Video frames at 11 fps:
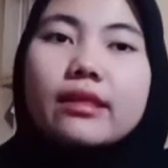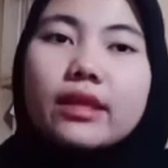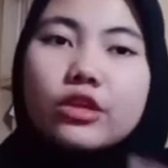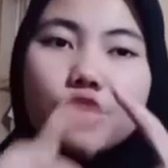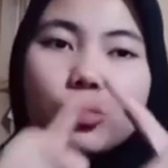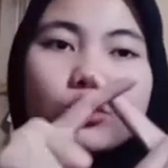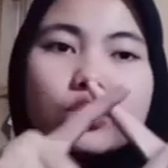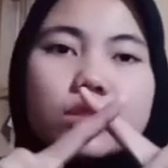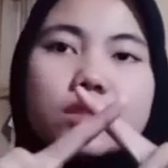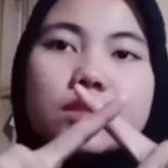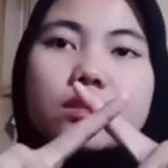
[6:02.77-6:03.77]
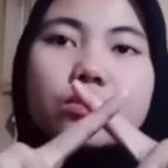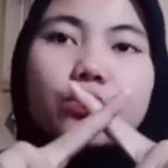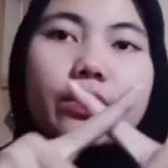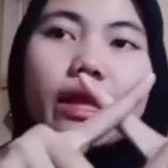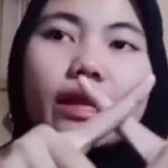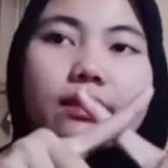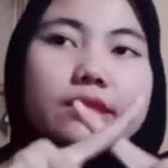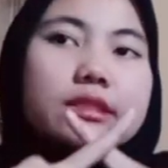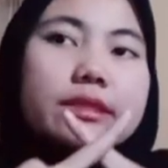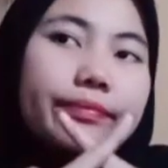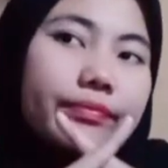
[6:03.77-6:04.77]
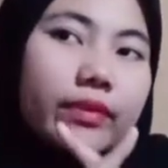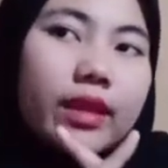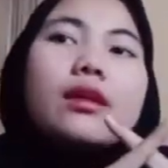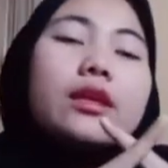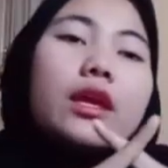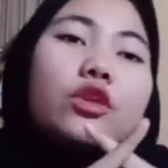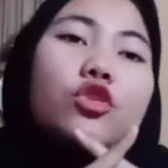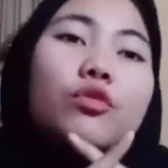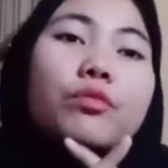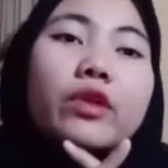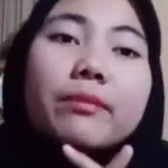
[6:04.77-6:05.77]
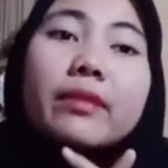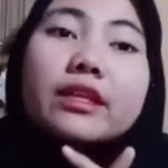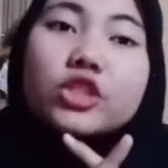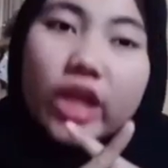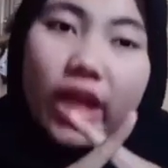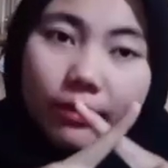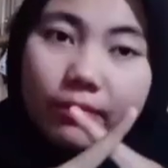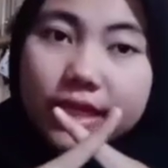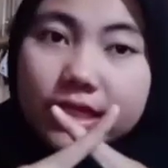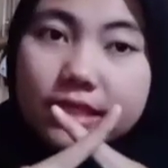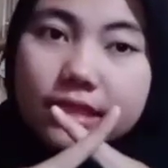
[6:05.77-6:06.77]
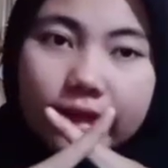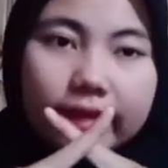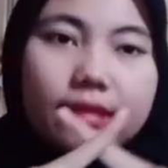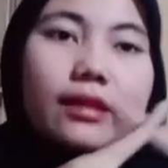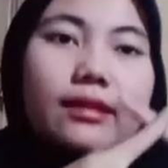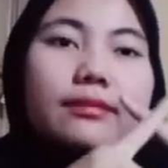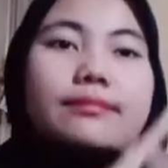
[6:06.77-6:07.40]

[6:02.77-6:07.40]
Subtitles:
and then you just doing like this. Can you bring me a check, please? Like that.